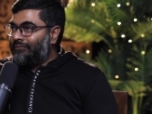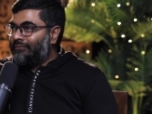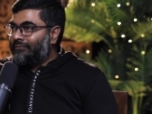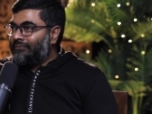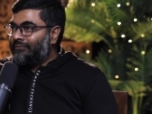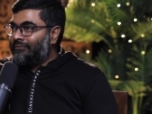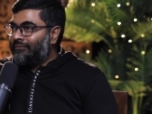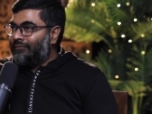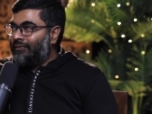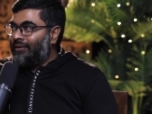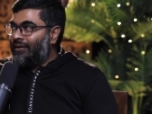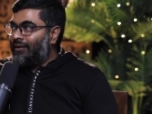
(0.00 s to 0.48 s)

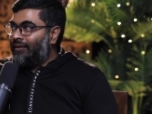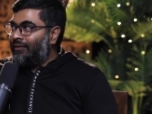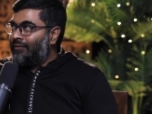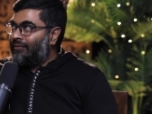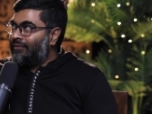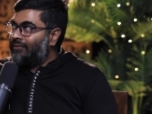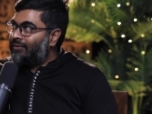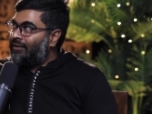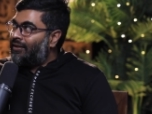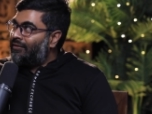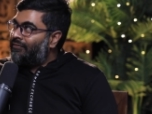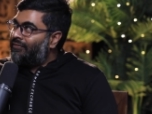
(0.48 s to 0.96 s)
other friend
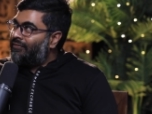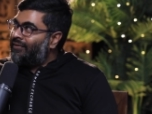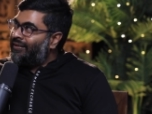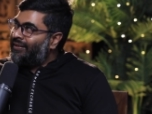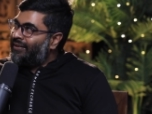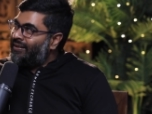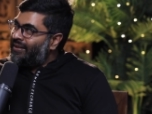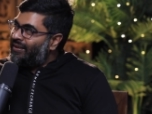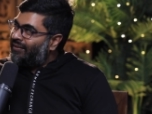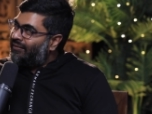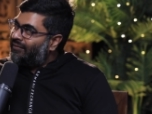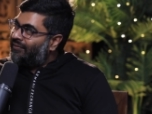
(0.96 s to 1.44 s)
also.
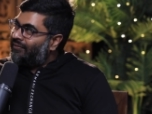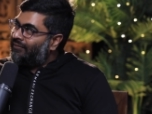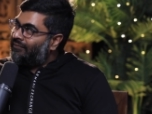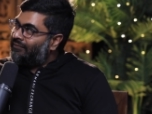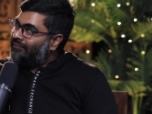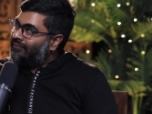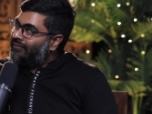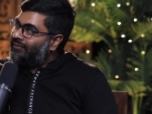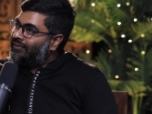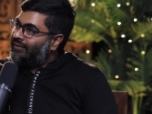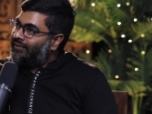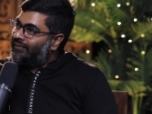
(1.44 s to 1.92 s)
They
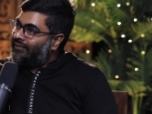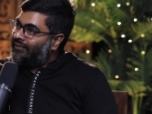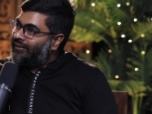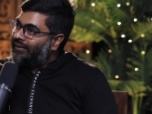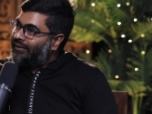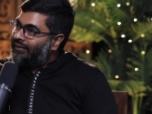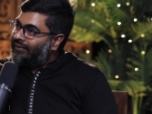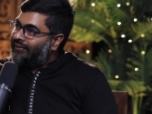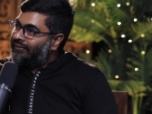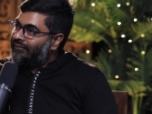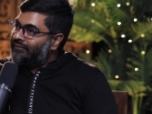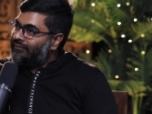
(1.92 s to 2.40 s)
also start
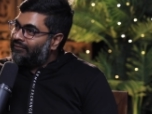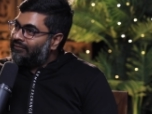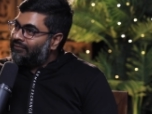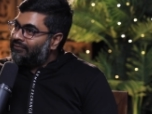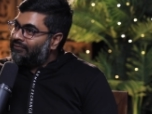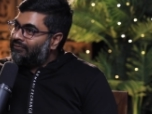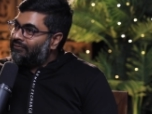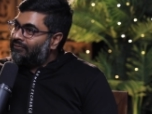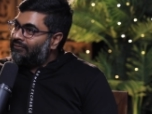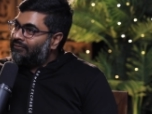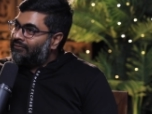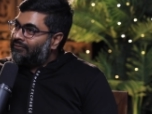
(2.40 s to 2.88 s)
feeling, yes,
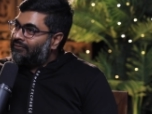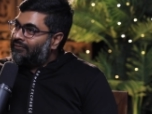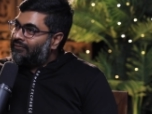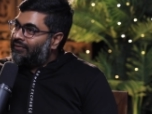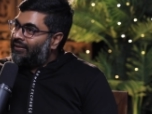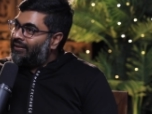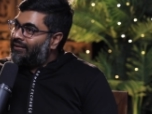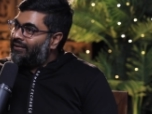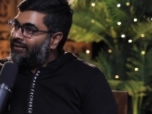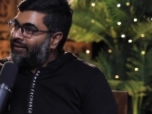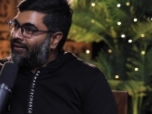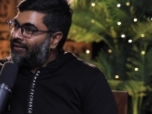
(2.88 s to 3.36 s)
she is
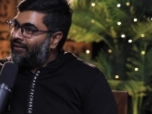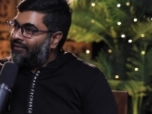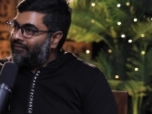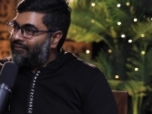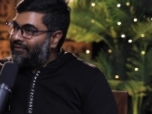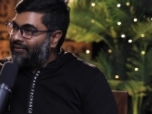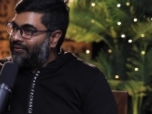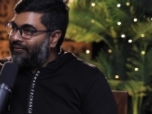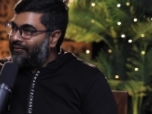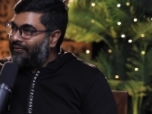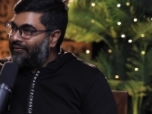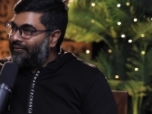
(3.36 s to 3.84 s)
right.
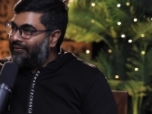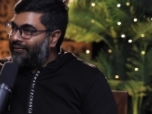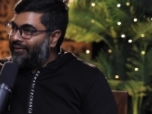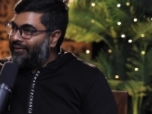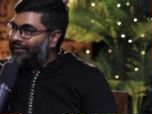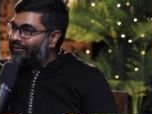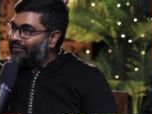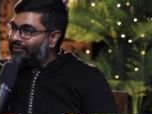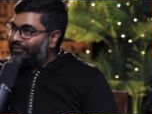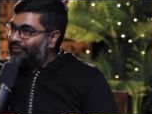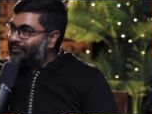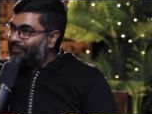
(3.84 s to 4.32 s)

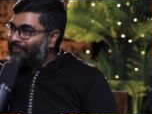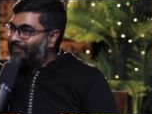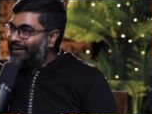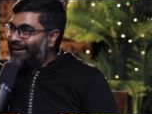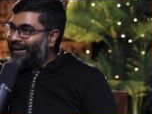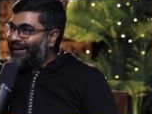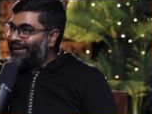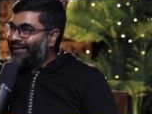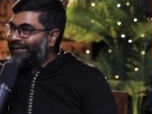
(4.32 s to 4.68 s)
That's the end of